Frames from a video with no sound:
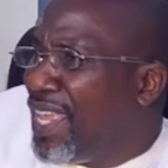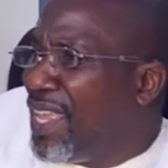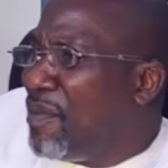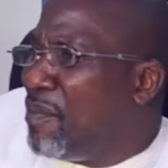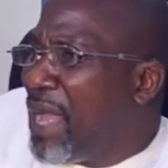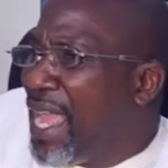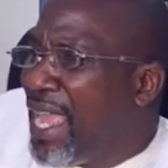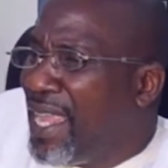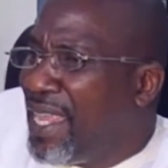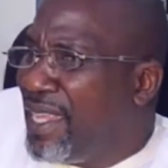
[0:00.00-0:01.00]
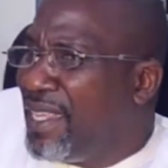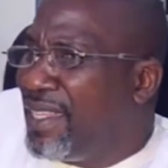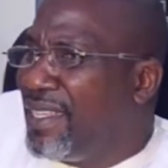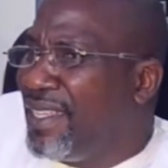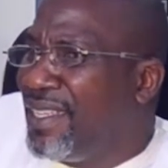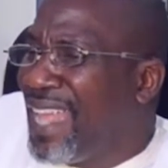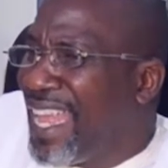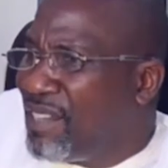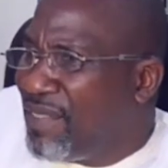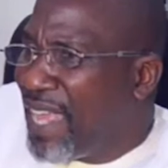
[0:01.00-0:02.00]
my
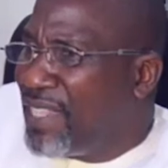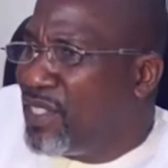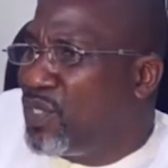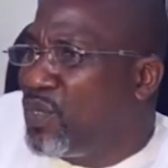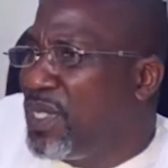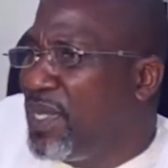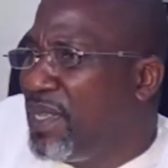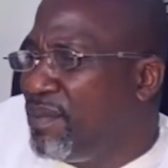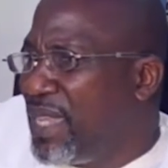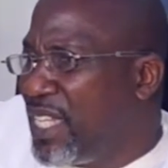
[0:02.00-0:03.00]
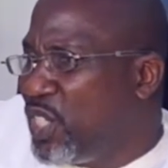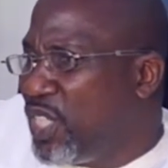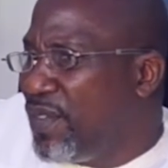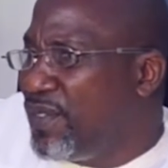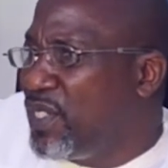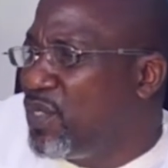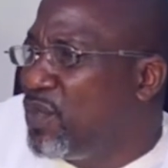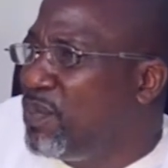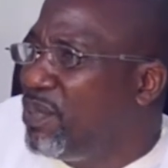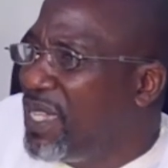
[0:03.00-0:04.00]
advice to the AGF is to
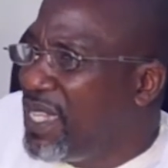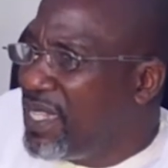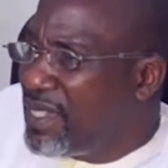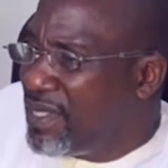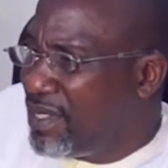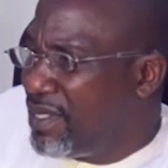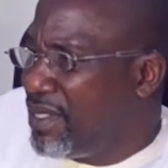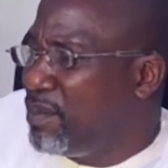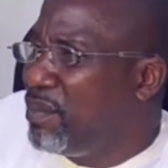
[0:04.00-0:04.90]
please